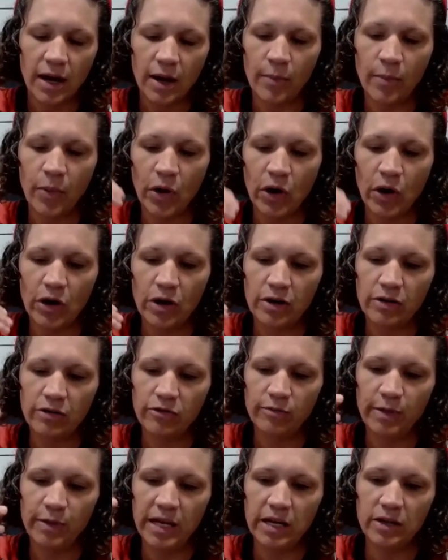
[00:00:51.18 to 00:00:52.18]
a part
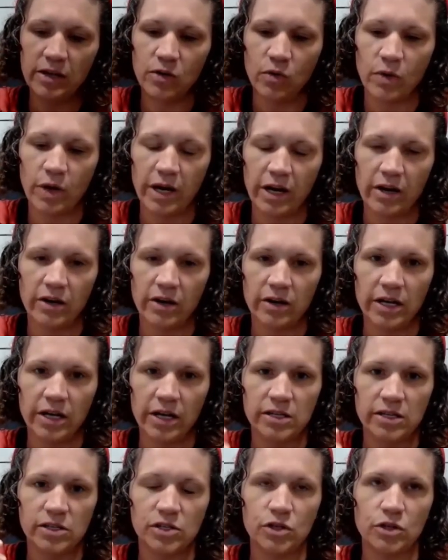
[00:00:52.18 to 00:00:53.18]
of being aware
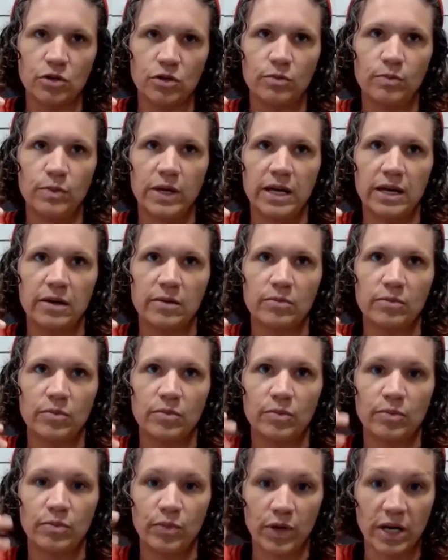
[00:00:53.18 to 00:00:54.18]
is you
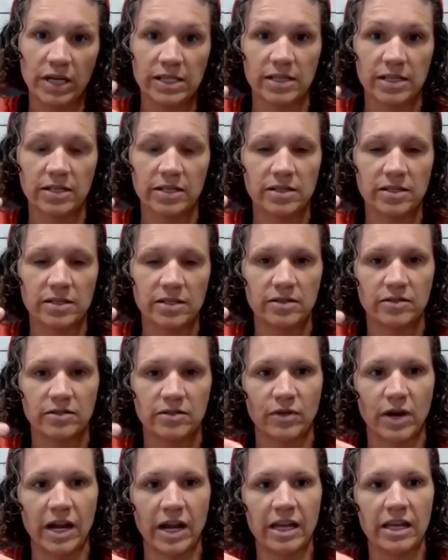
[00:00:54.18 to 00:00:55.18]
being present,
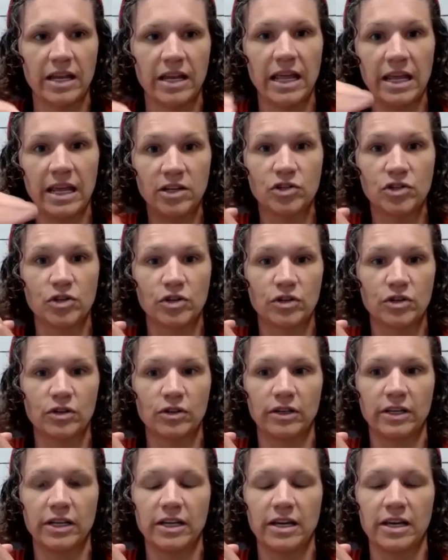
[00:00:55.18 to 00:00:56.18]
right?
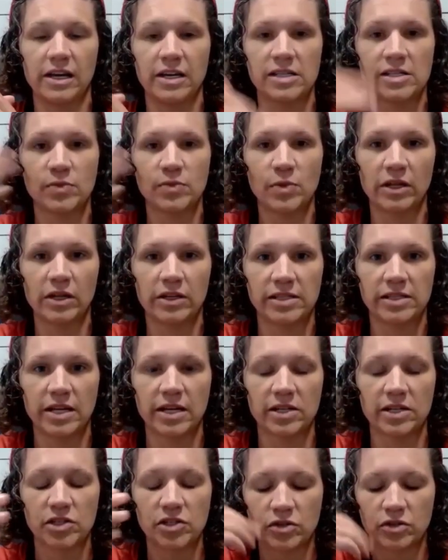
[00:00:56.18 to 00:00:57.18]
Internally as well as
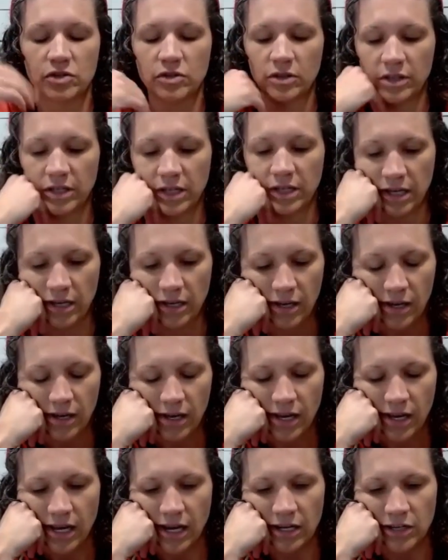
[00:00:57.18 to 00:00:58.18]
externally,
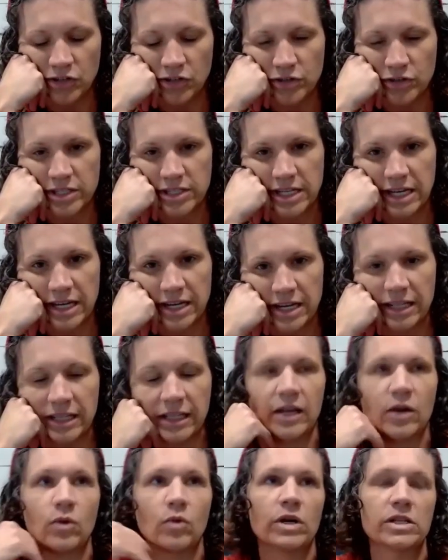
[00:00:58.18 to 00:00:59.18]
understanding
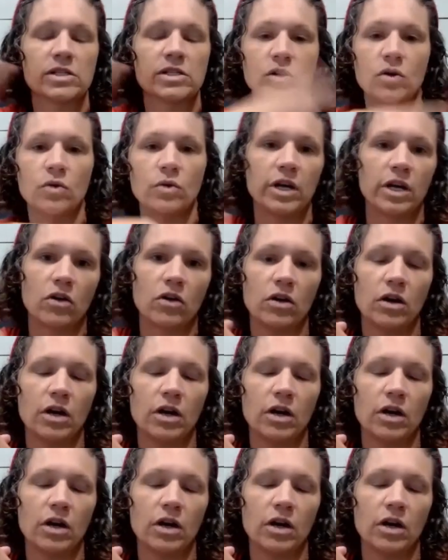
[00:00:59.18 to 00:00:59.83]
like what's going